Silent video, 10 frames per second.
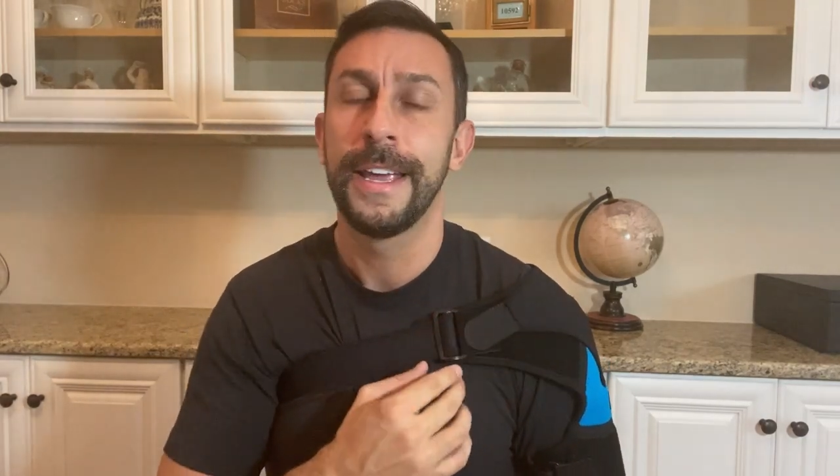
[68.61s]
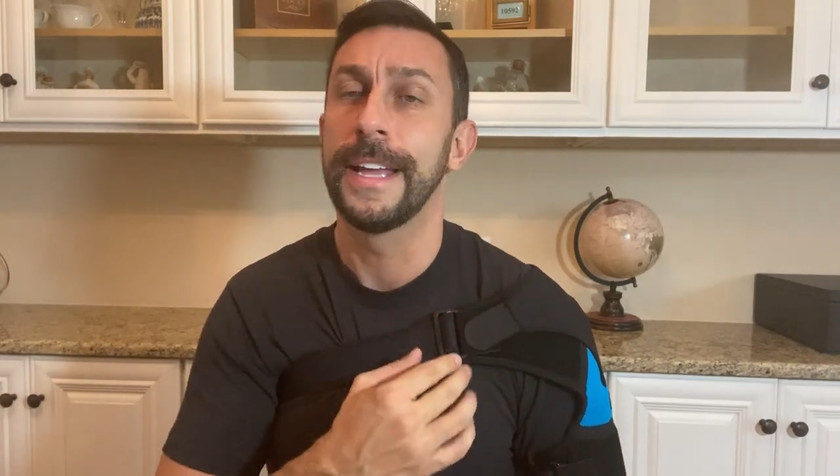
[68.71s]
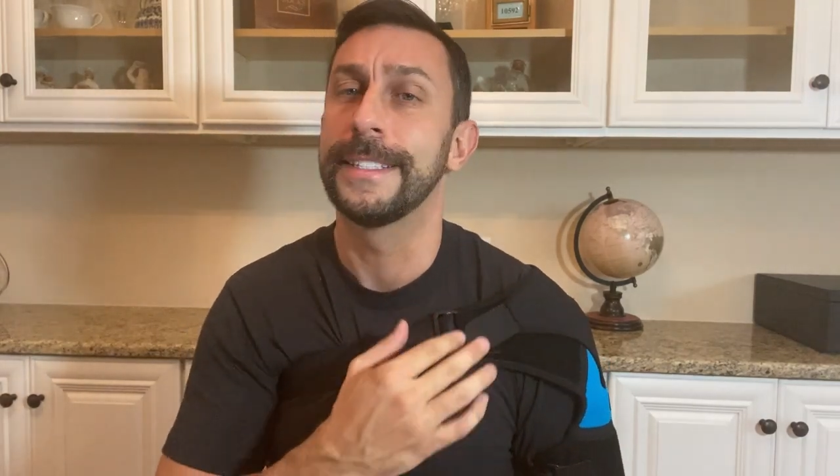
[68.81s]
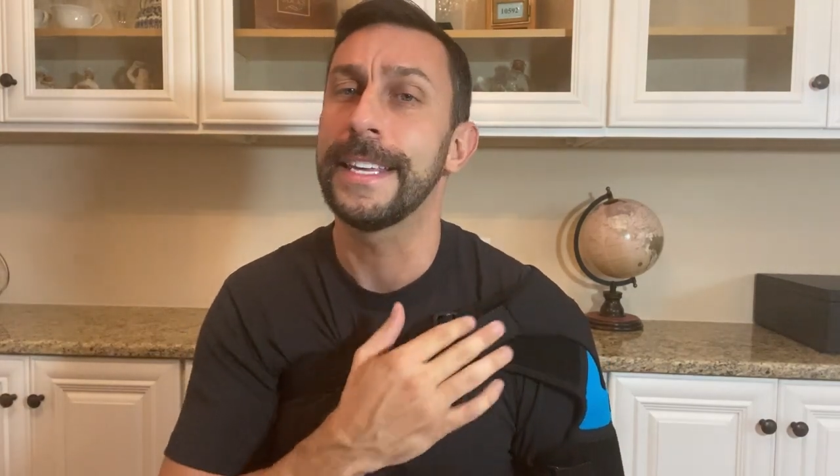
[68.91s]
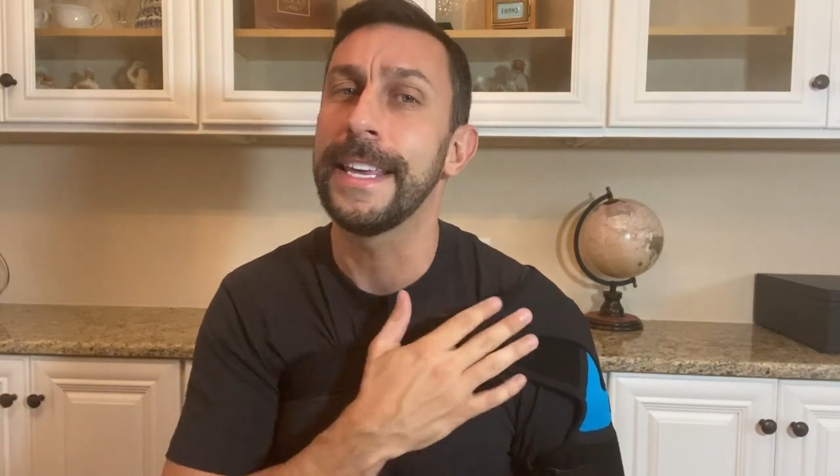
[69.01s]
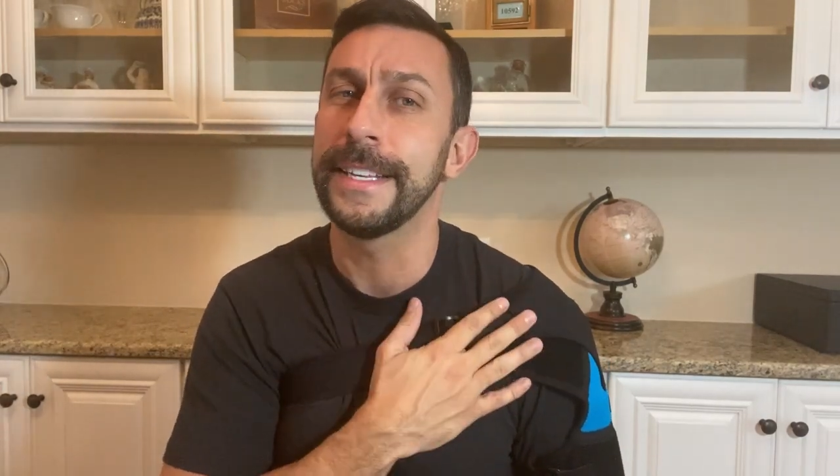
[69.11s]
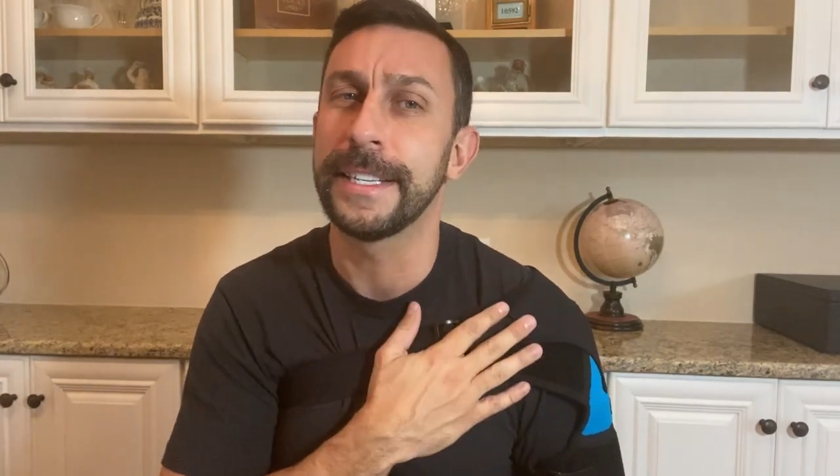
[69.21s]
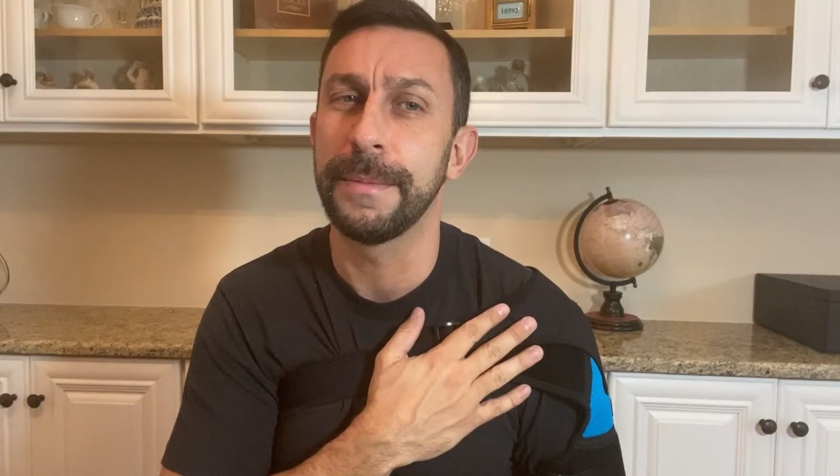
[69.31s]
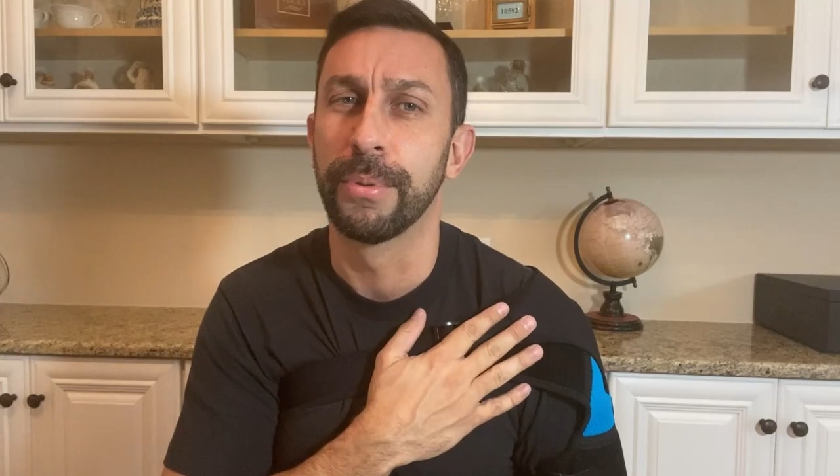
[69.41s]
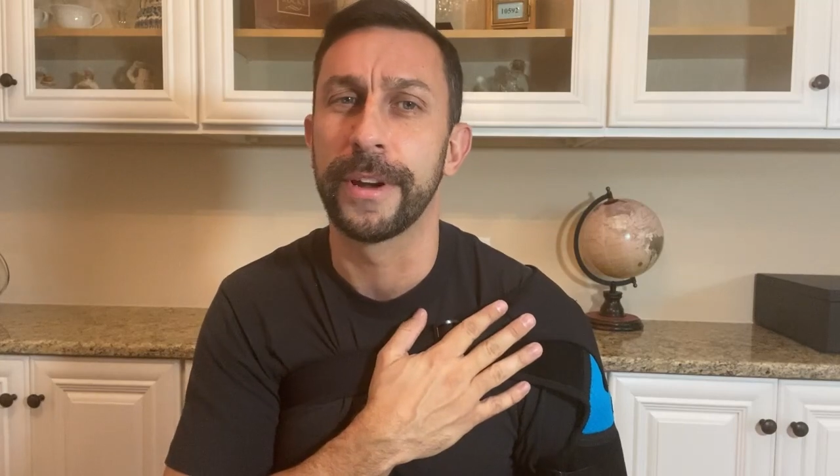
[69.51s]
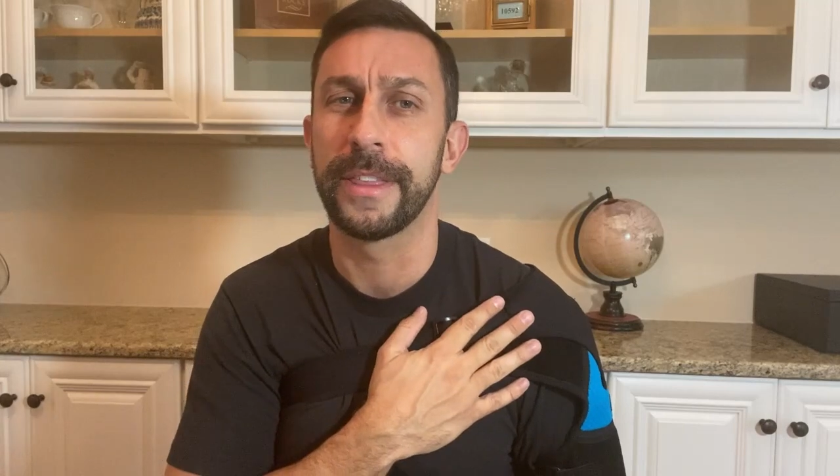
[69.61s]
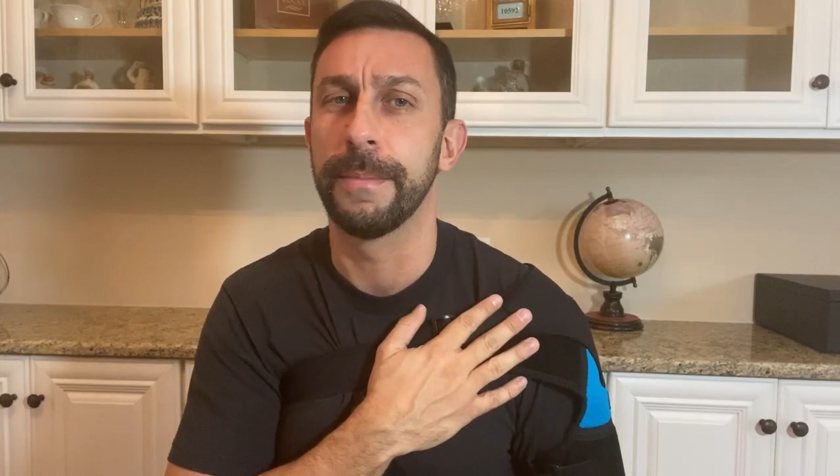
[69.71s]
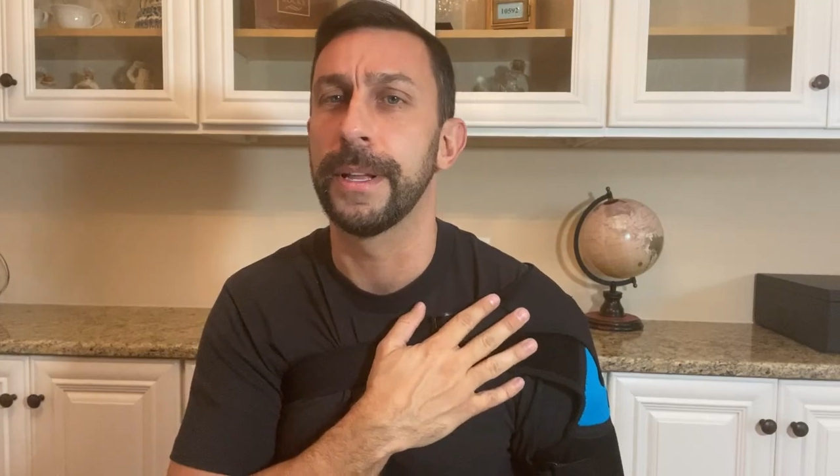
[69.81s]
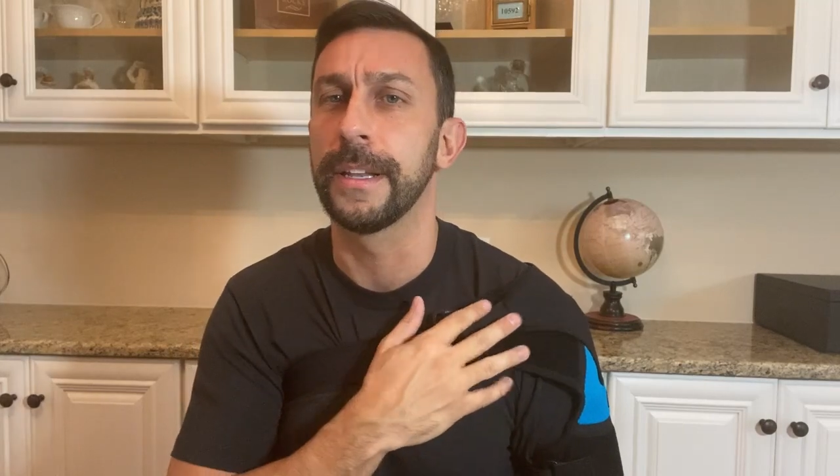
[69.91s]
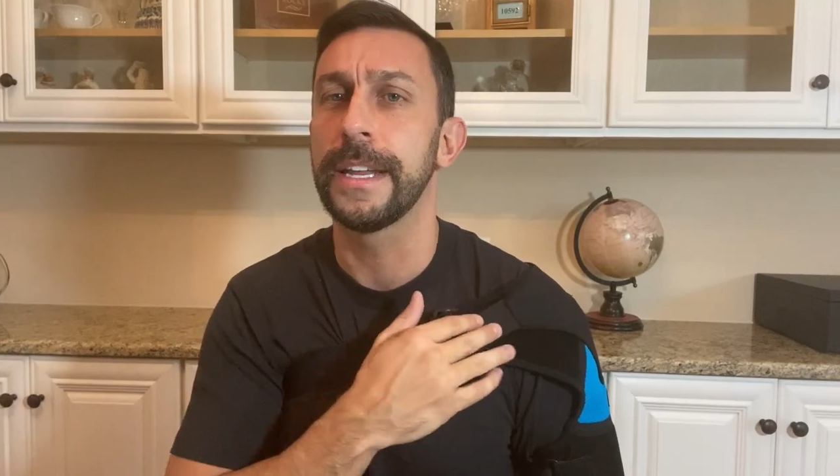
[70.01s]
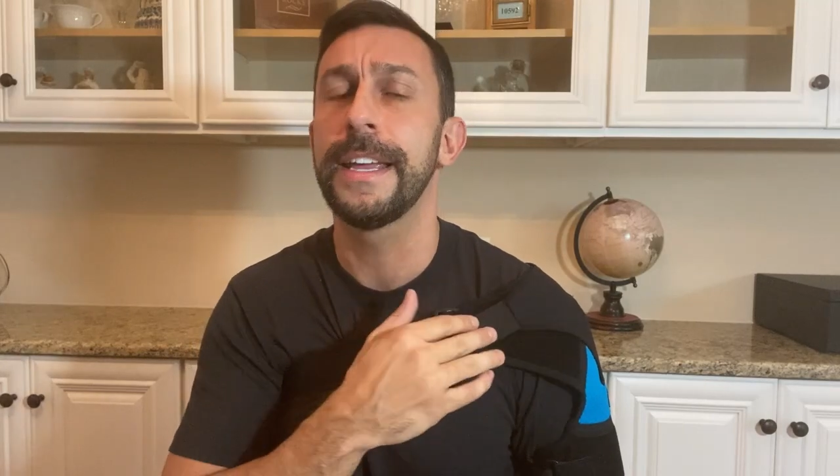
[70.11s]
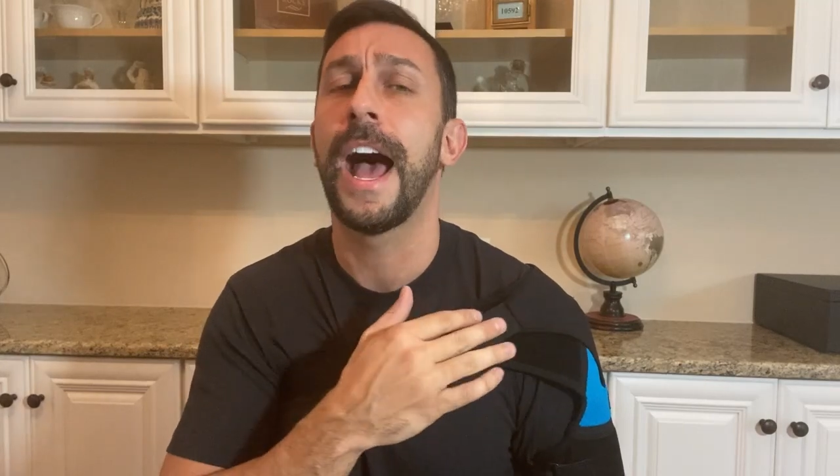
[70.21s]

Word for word: it's easy breathability,